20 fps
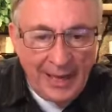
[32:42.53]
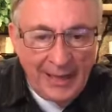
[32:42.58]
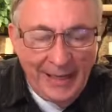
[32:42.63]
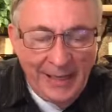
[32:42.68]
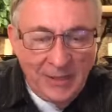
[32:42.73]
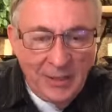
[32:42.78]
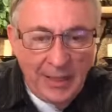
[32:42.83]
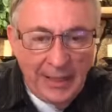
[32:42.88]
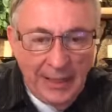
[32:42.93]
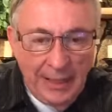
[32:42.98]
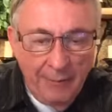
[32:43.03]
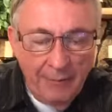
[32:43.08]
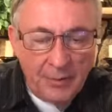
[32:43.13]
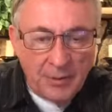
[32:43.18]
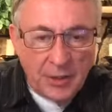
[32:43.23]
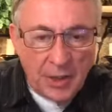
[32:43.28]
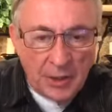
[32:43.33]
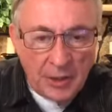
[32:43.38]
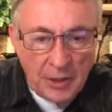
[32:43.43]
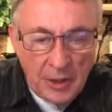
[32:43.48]
and he's going to give
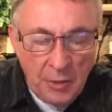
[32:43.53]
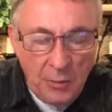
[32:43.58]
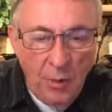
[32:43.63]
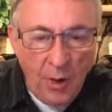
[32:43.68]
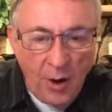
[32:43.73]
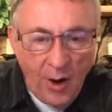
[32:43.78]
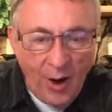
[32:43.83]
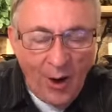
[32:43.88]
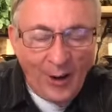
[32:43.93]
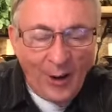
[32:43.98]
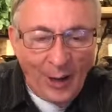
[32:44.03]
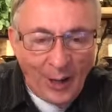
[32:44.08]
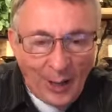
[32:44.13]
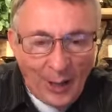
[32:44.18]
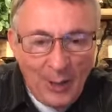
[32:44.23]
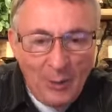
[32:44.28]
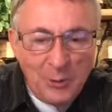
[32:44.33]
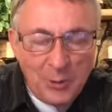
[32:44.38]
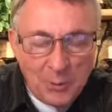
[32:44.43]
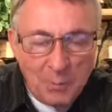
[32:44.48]
us a new heart, a
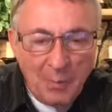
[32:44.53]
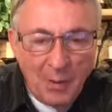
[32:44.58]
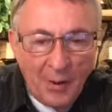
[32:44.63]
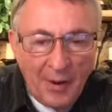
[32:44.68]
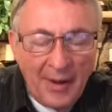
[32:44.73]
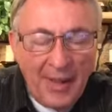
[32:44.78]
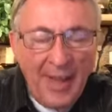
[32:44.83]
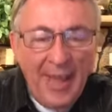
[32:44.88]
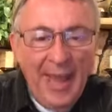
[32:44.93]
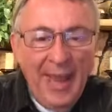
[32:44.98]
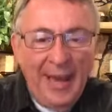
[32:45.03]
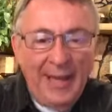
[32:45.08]
new spirit,